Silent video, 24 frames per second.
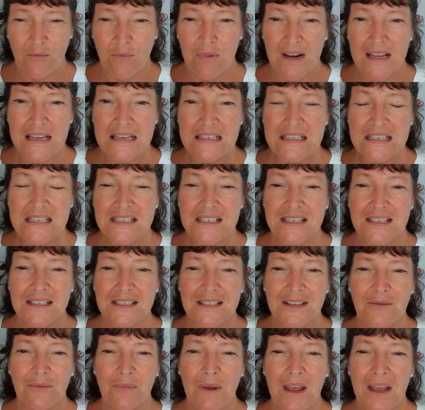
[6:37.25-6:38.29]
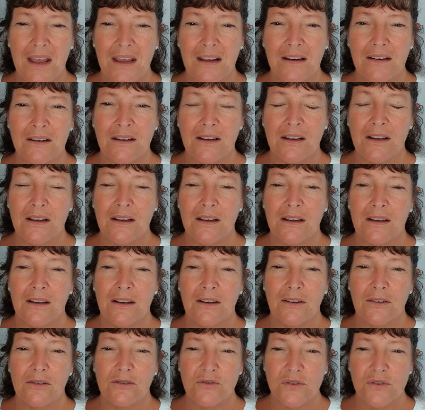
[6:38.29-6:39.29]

Blessed is the man who